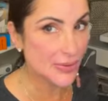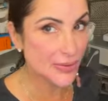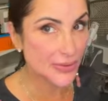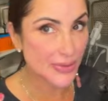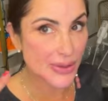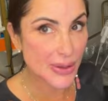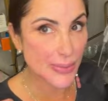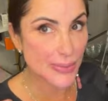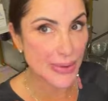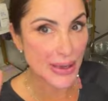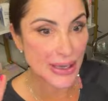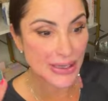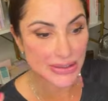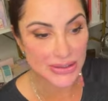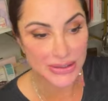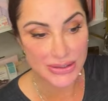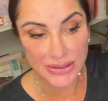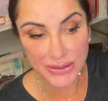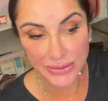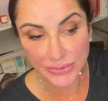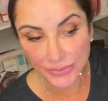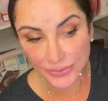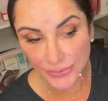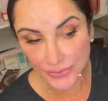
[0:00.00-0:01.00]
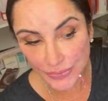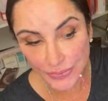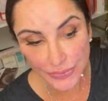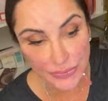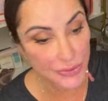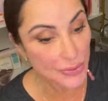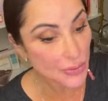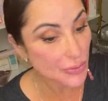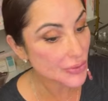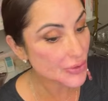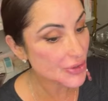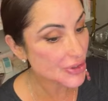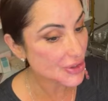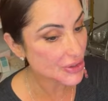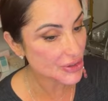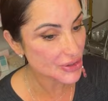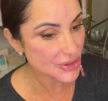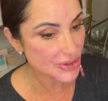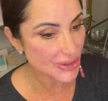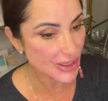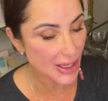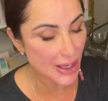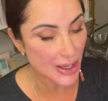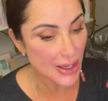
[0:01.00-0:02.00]
the best when you can
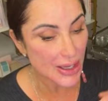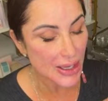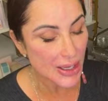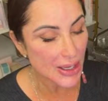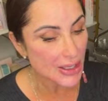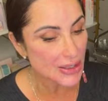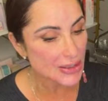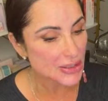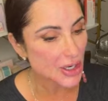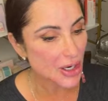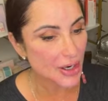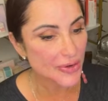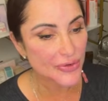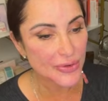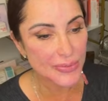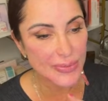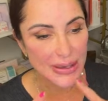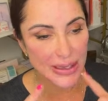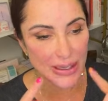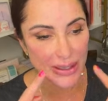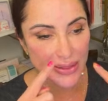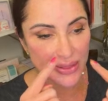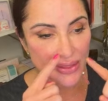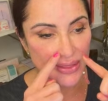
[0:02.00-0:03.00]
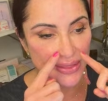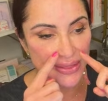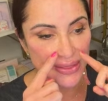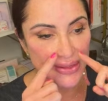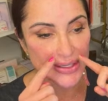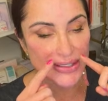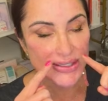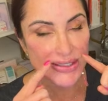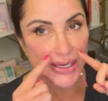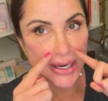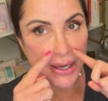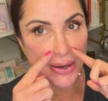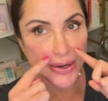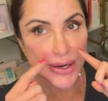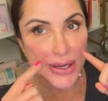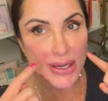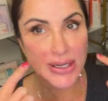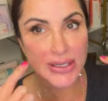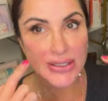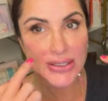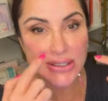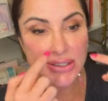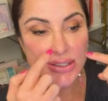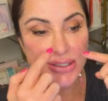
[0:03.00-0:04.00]
do that. It's hard for me in this area
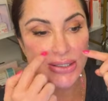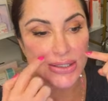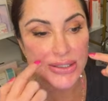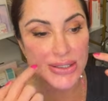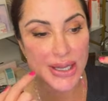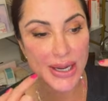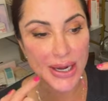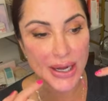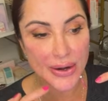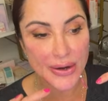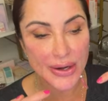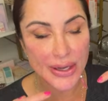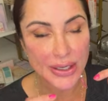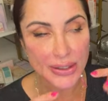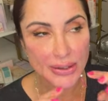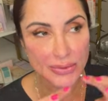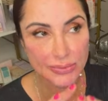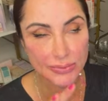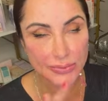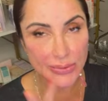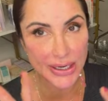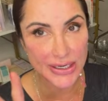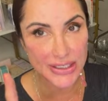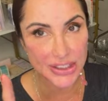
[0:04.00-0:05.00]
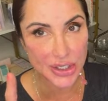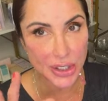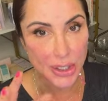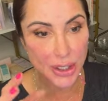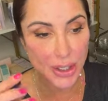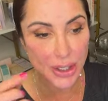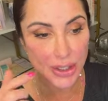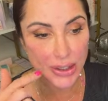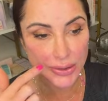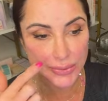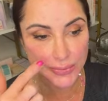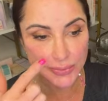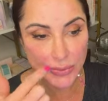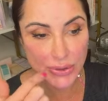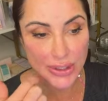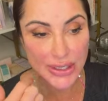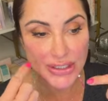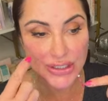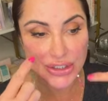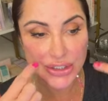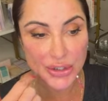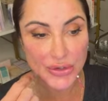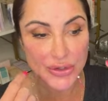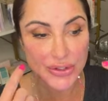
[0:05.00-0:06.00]
because this is the area I talk,
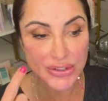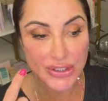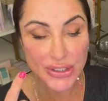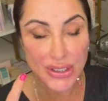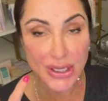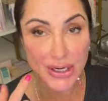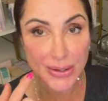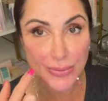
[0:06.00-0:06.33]
and so there's a lot